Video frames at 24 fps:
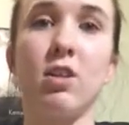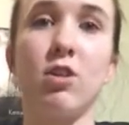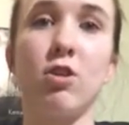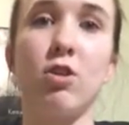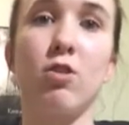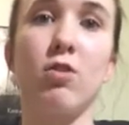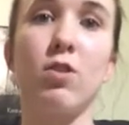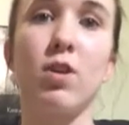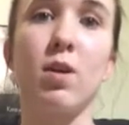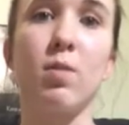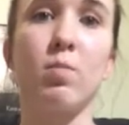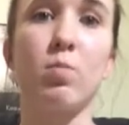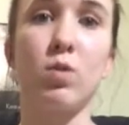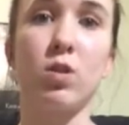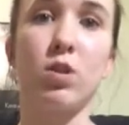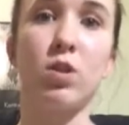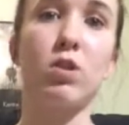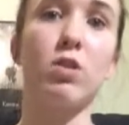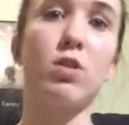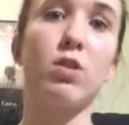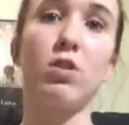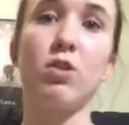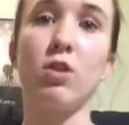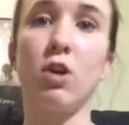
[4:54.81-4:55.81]
showed up with
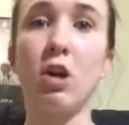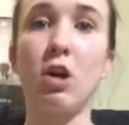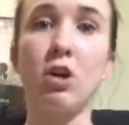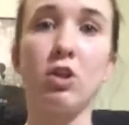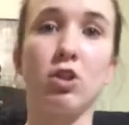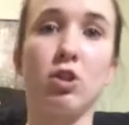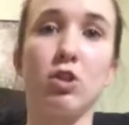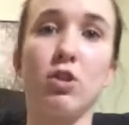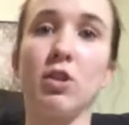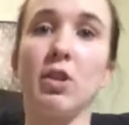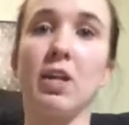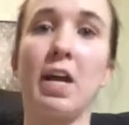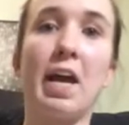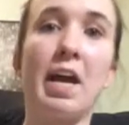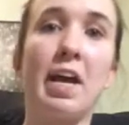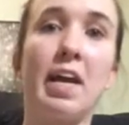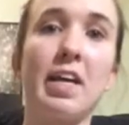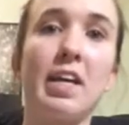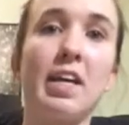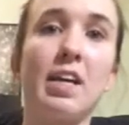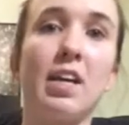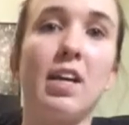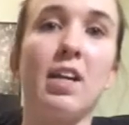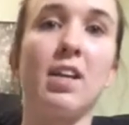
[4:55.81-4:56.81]
her little hunter
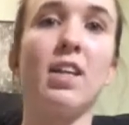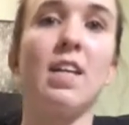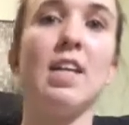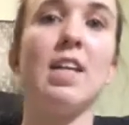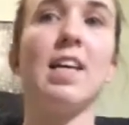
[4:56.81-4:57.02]
gang,